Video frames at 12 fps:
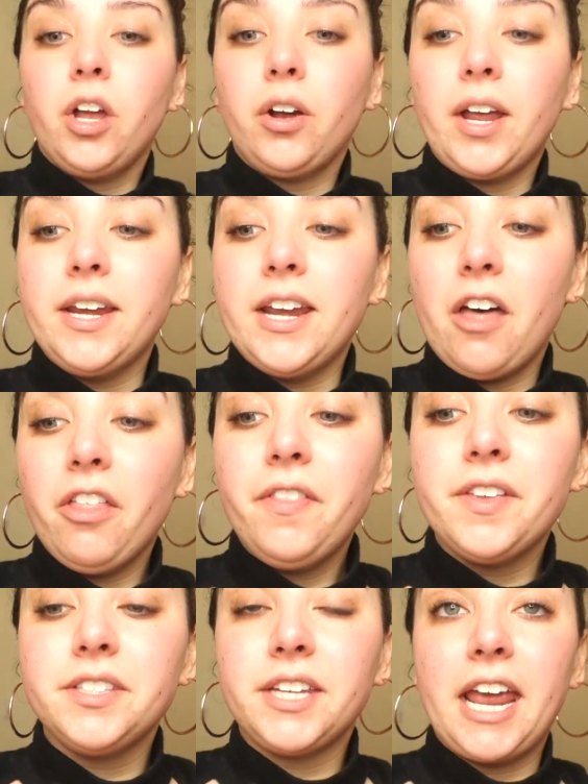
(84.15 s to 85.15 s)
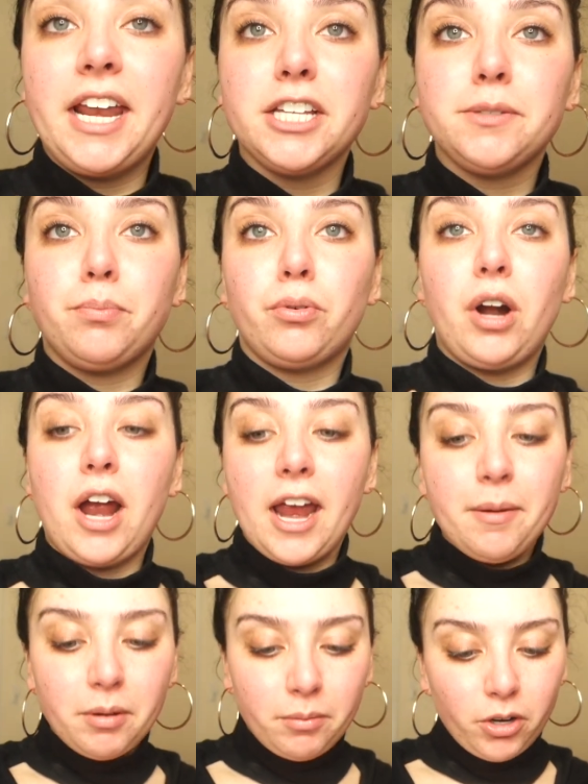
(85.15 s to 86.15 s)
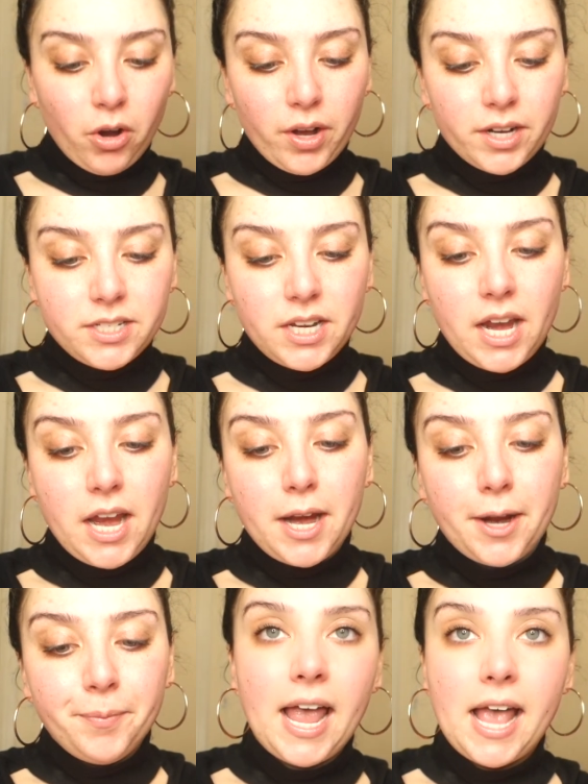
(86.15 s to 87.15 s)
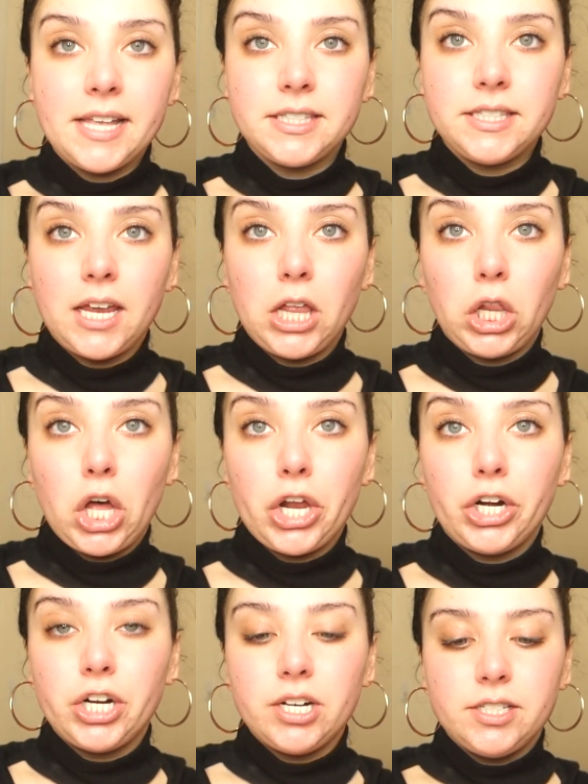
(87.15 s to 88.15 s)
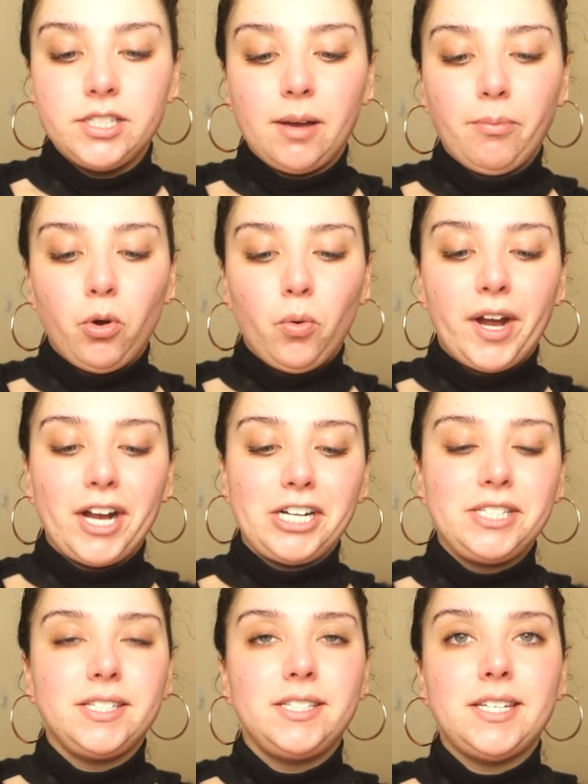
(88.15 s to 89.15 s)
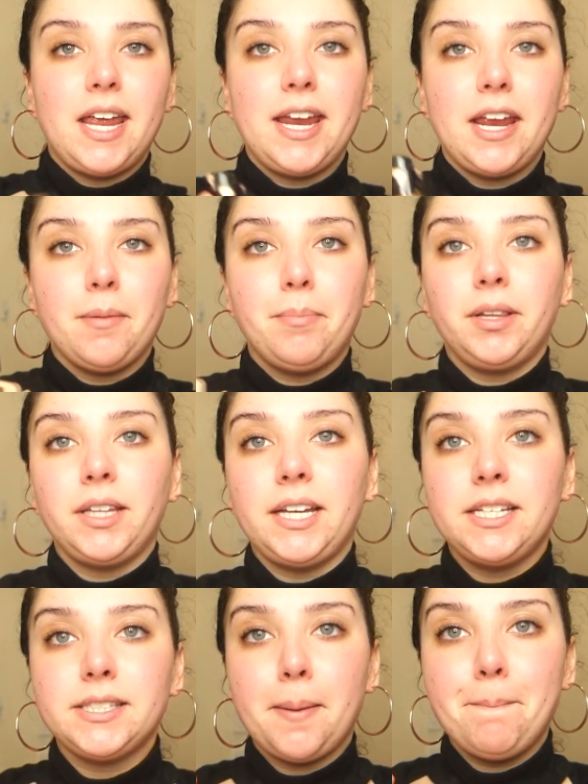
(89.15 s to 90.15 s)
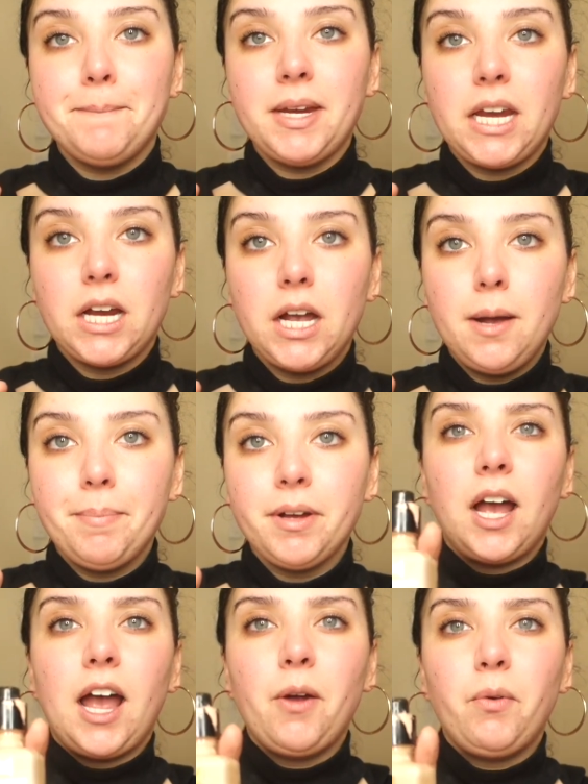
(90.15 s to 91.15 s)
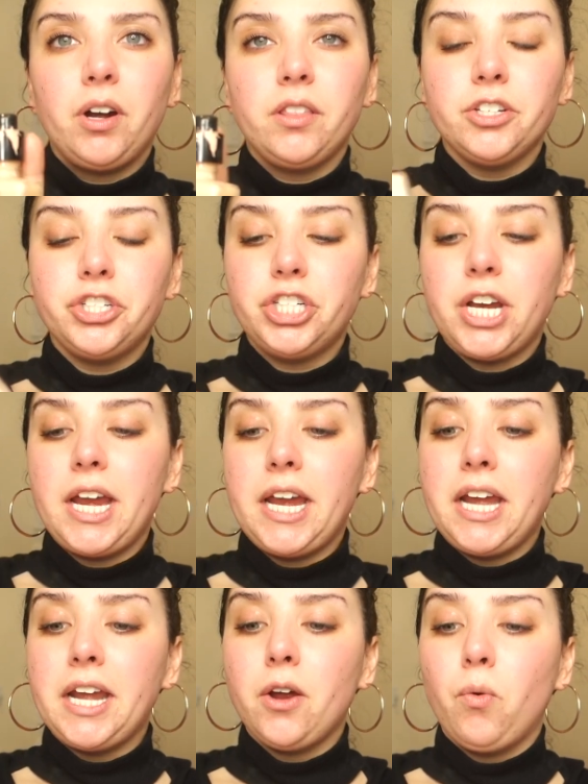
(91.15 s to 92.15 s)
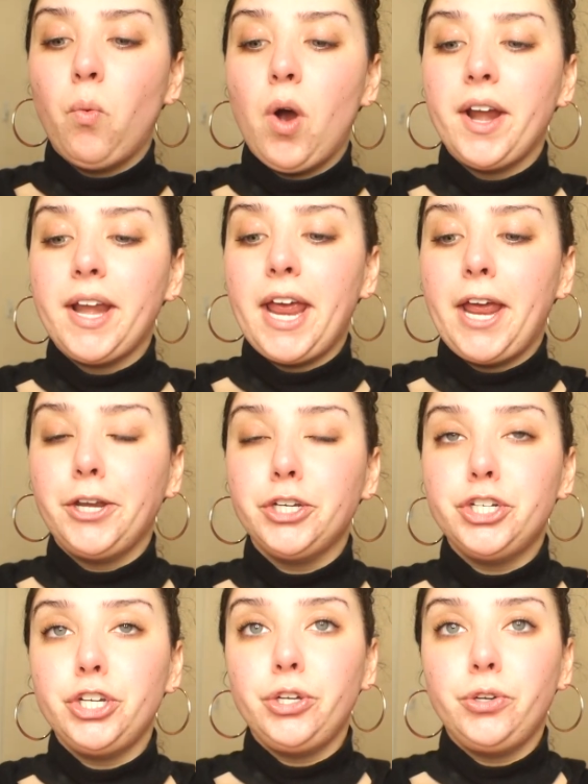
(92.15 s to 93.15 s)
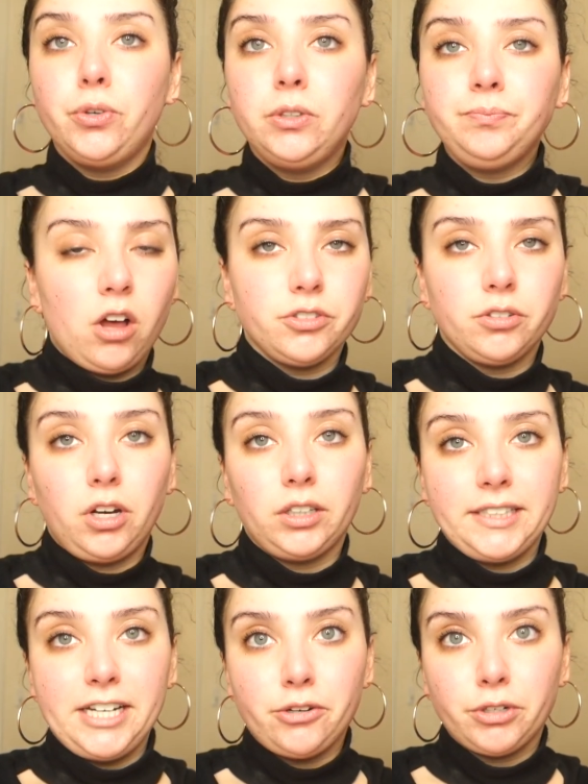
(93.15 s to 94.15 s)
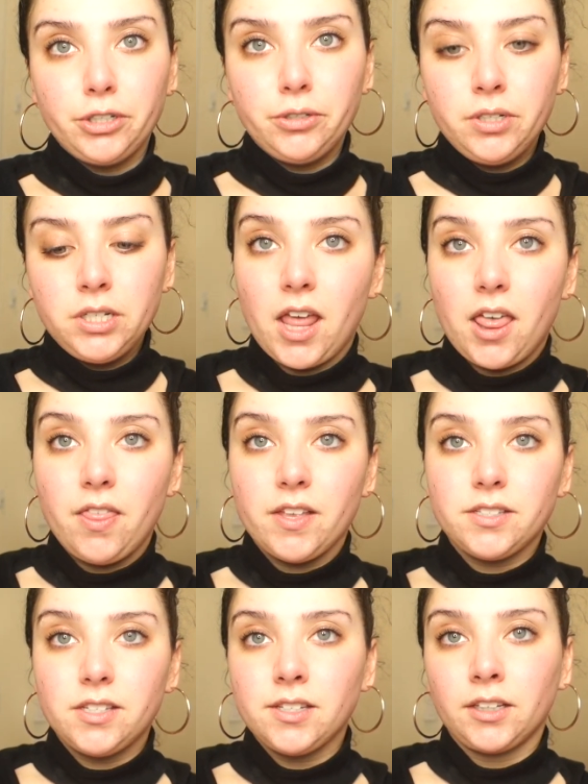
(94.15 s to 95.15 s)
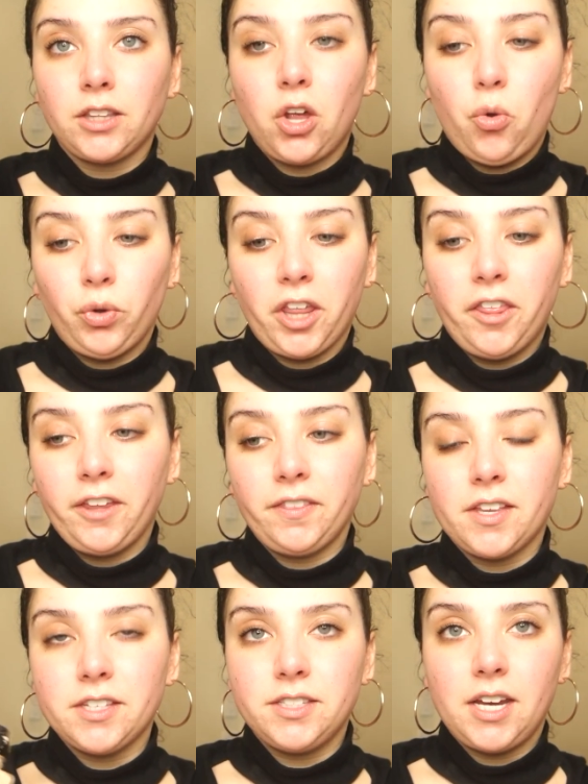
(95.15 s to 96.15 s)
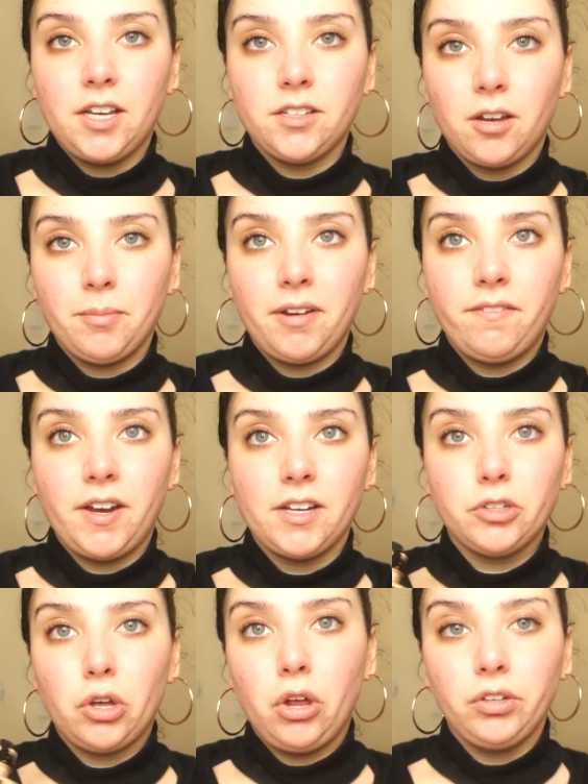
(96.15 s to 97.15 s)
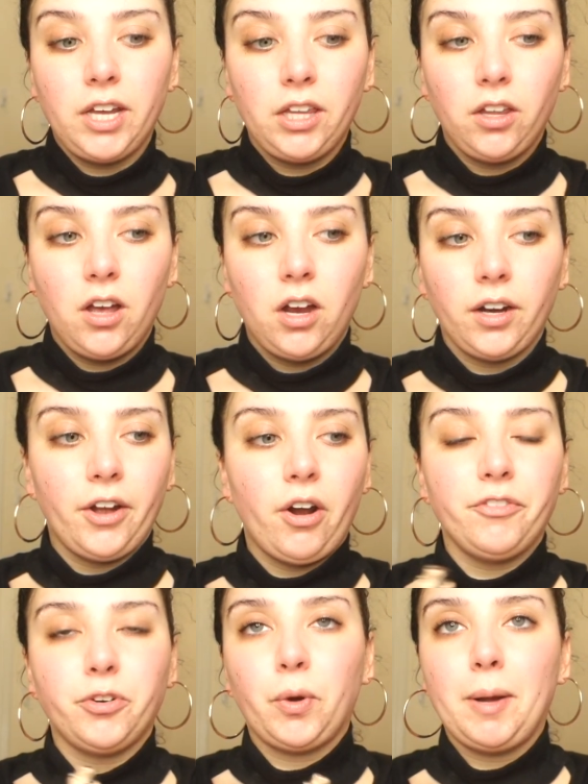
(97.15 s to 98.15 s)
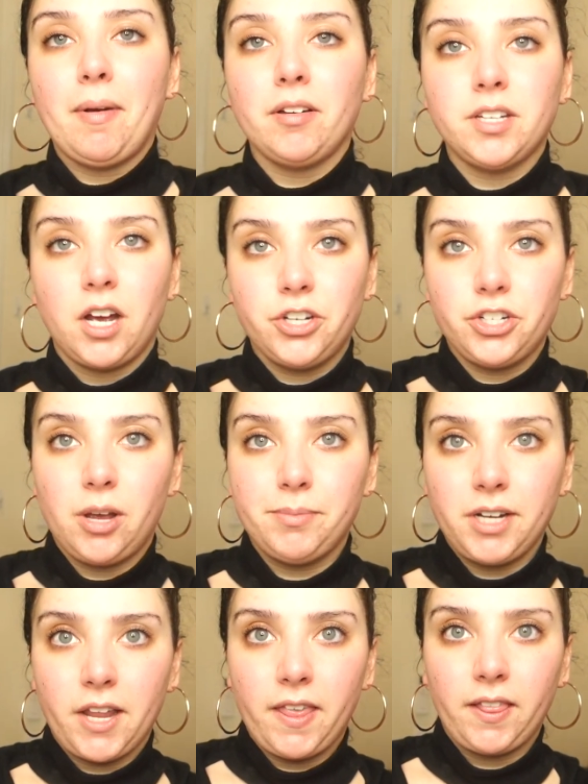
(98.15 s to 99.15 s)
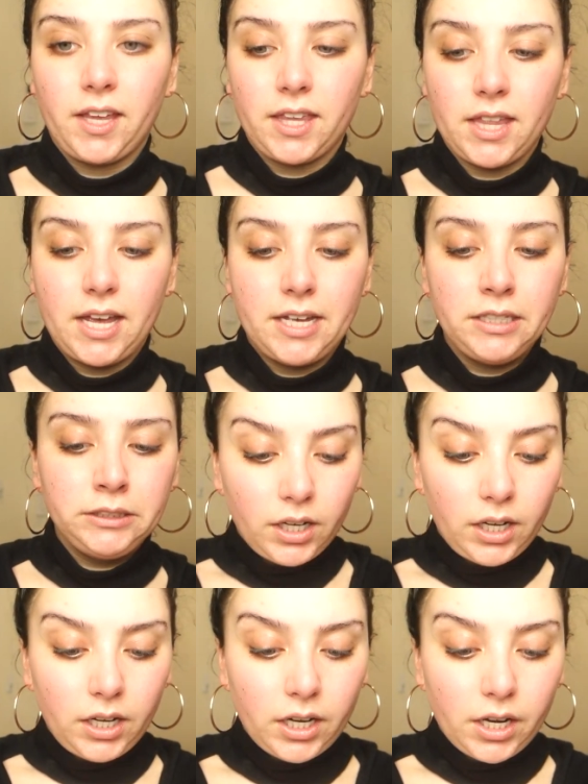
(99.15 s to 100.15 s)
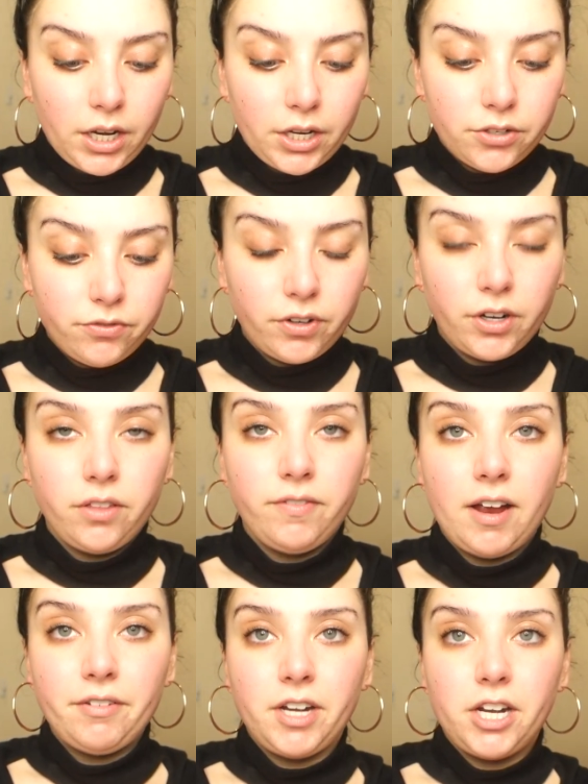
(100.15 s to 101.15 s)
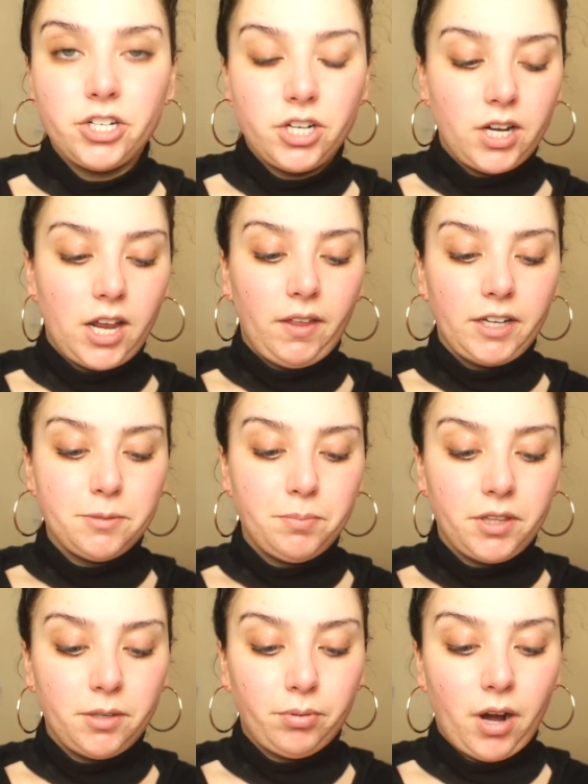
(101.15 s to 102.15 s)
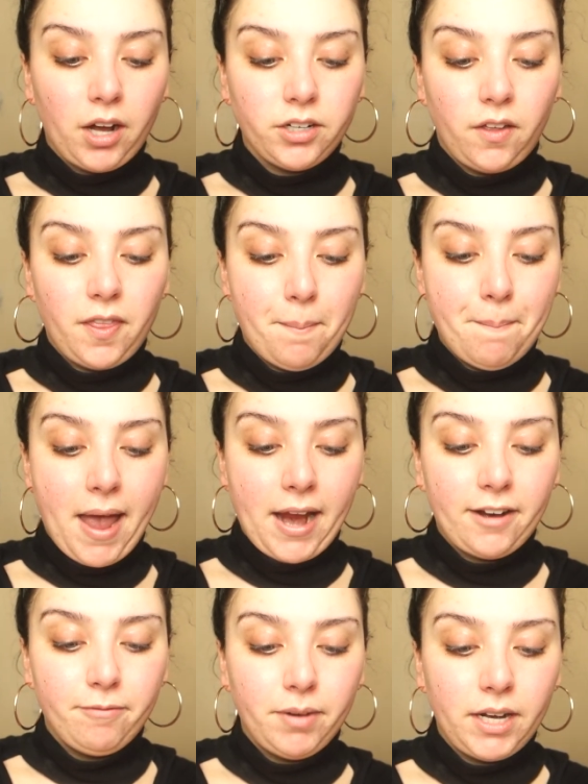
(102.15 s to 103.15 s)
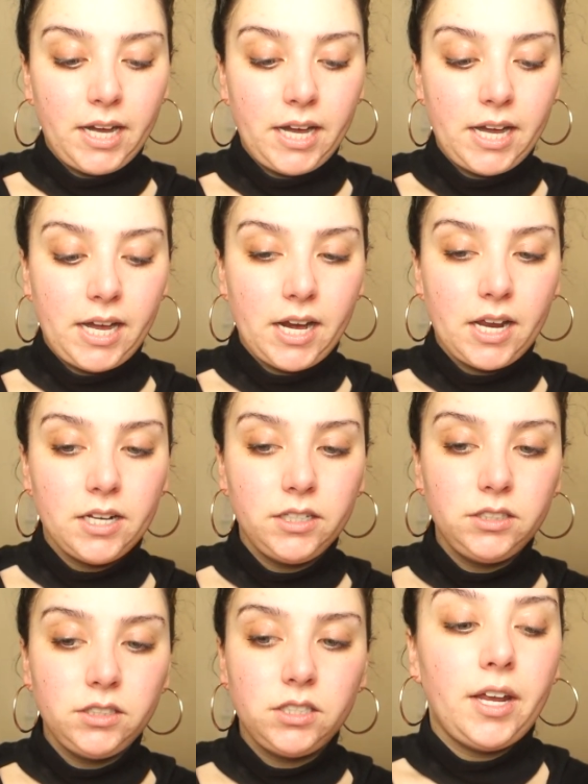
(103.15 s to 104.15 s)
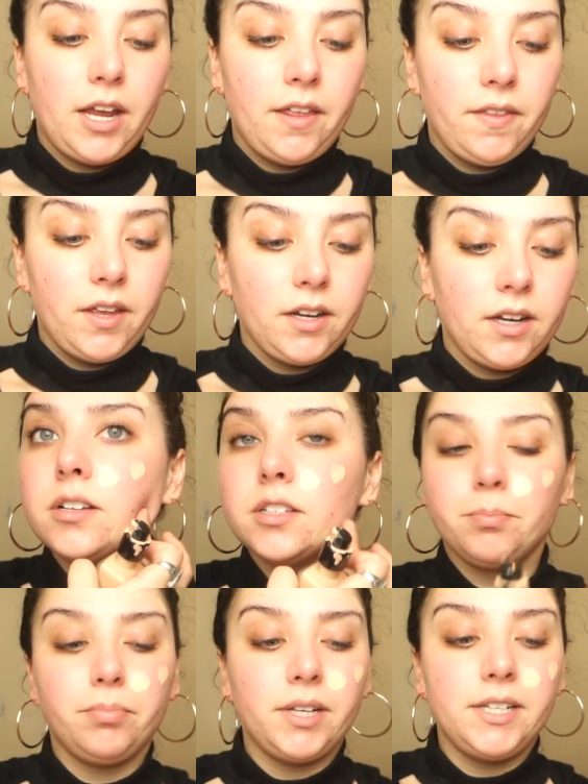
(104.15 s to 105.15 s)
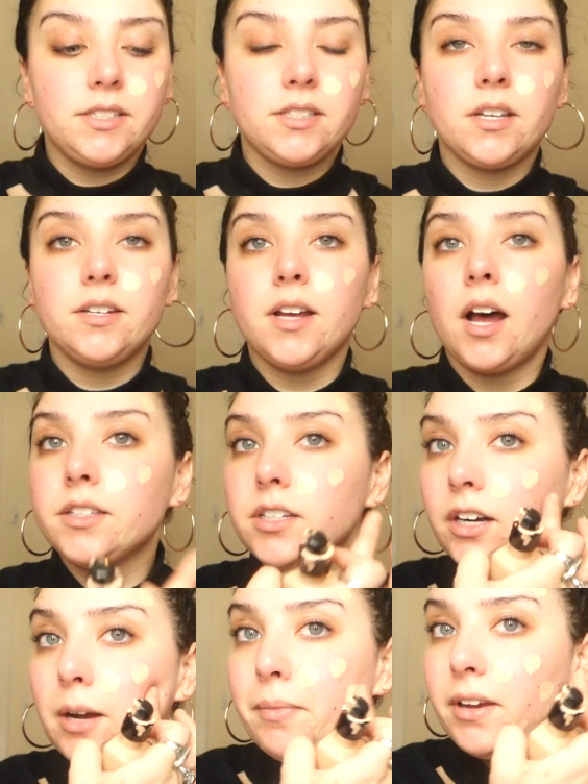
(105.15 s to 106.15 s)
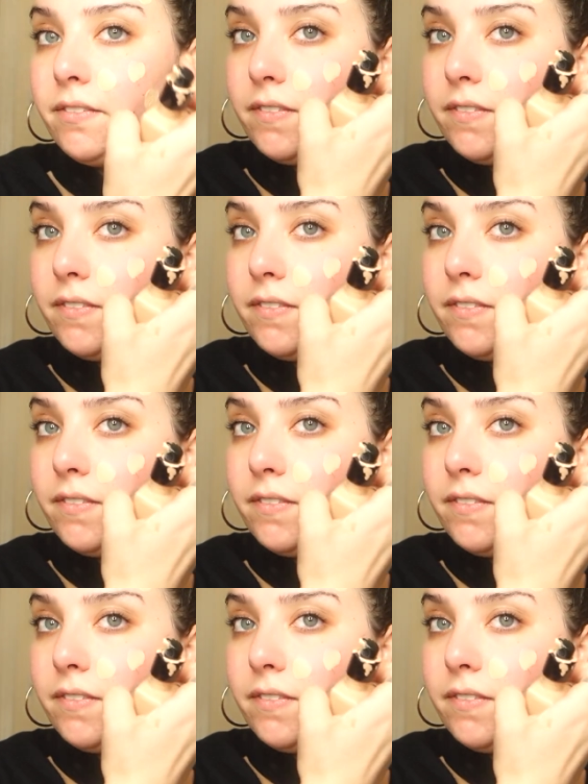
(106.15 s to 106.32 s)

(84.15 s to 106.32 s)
Okay, now that the skin is primed, I'm going to take Estée Lauder Double Wear Stay in Place Makeup. I wear the shade 1 and 2, also called Ecru. This is like the only thing that stays on my face all day long. I don't have to worry about touch-ups or anything like that. And for the foundation, I like to put the product on the back of my hand and then just place dots around my